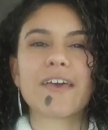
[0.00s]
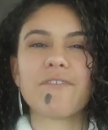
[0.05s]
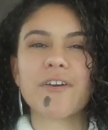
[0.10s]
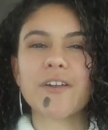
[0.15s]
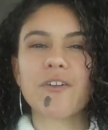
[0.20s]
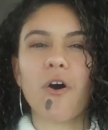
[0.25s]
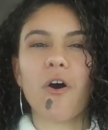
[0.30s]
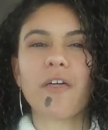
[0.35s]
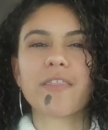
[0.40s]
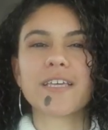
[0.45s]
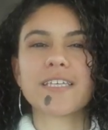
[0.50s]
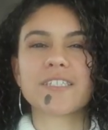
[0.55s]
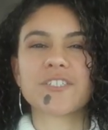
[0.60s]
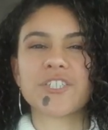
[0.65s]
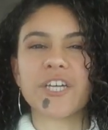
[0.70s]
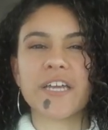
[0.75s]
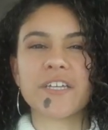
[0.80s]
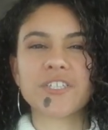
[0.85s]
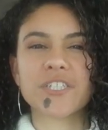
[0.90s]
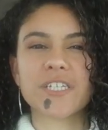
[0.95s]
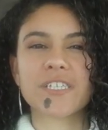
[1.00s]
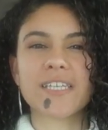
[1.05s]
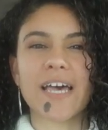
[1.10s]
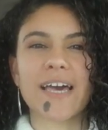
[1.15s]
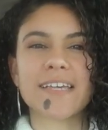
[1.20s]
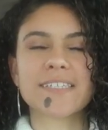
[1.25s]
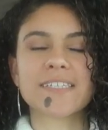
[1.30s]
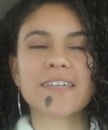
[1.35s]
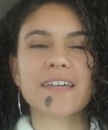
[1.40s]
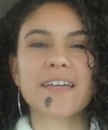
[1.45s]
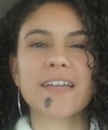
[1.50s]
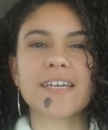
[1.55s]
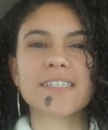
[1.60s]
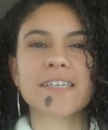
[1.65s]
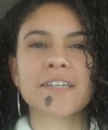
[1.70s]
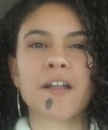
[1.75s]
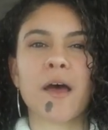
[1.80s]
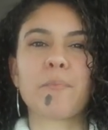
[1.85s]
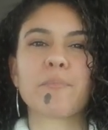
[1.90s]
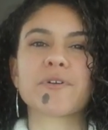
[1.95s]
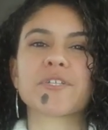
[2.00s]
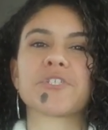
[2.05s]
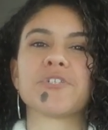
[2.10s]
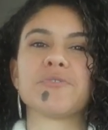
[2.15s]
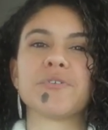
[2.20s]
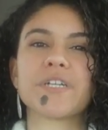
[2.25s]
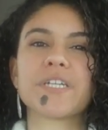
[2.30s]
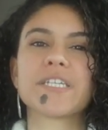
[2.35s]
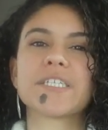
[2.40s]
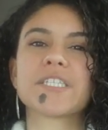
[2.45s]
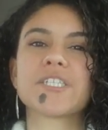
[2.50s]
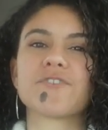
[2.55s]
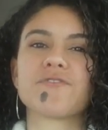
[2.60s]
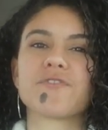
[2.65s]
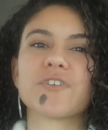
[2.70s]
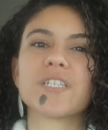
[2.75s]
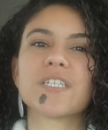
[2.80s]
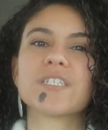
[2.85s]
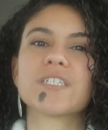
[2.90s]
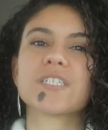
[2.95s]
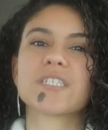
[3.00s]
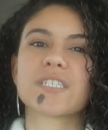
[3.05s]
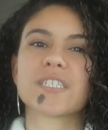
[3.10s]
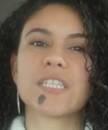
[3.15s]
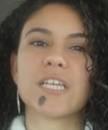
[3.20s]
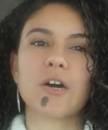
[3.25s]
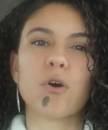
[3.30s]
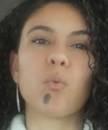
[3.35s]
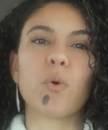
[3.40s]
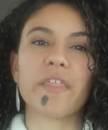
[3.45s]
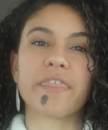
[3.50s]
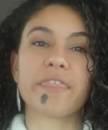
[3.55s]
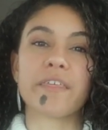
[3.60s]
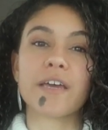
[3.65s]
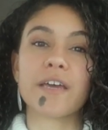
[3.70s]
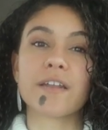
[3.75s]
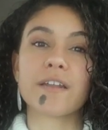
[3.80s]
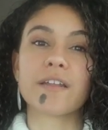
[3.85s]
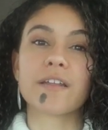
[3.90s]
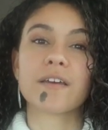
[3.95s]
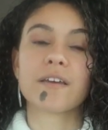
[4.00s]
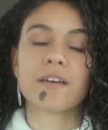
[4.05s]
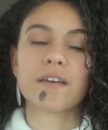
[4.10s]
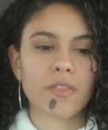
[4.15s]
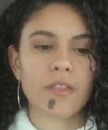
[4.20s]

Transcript: Given all these changes, I took it as an opportunity to really just look within.